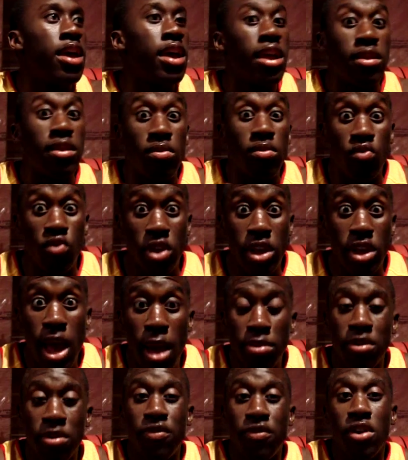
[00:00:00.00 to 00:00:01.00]
it really
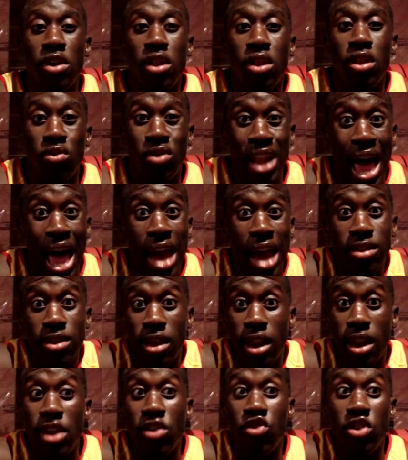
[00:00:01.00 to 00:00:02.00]
helps me feel relaxed,
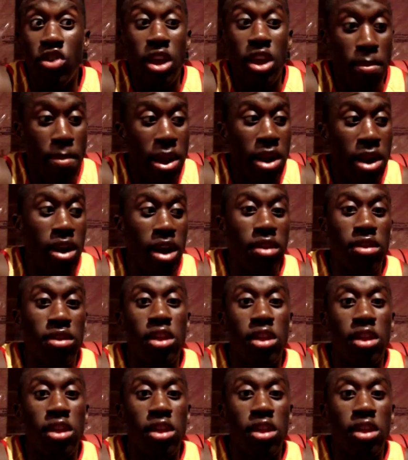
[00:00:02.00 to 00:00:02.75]
and I usually get a better night's